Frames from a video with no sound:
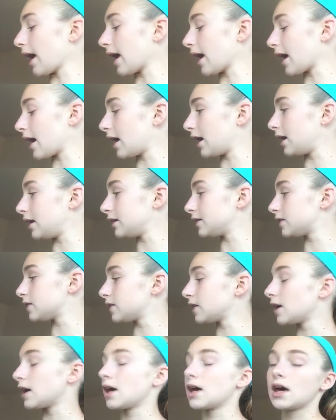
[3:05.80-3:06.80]
and
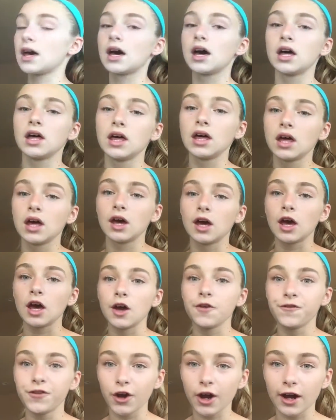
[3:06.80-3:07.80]

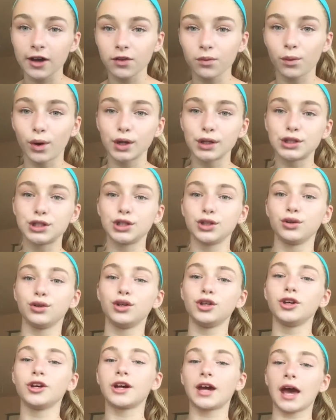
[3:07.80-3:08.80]
if you guys want to,
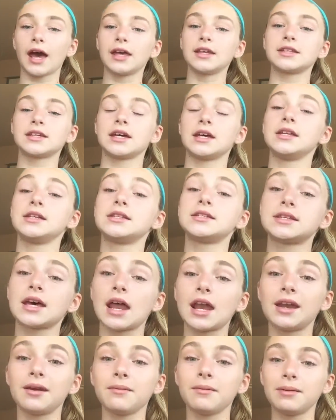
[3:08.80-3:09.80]
you guys can
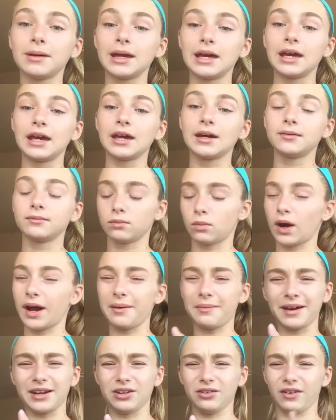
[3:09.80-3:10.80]
send me,
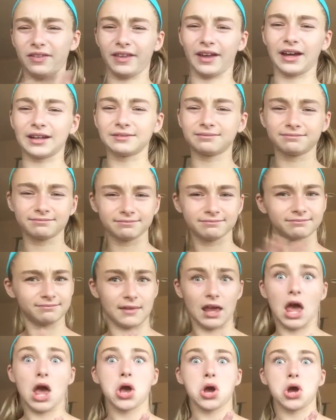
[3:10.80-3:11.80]
why am I doing
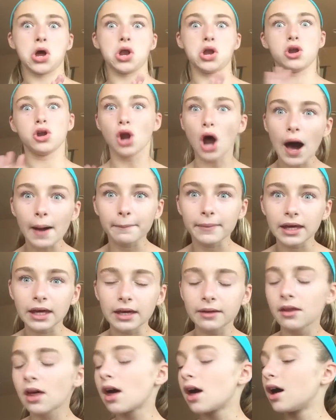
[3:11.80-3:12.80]
that? Not
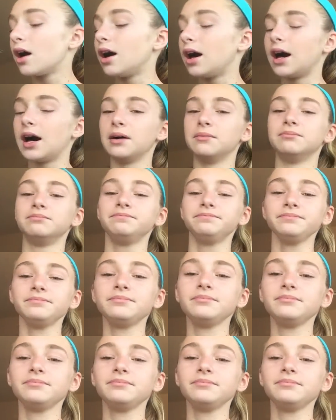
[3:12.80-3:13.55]
me, um,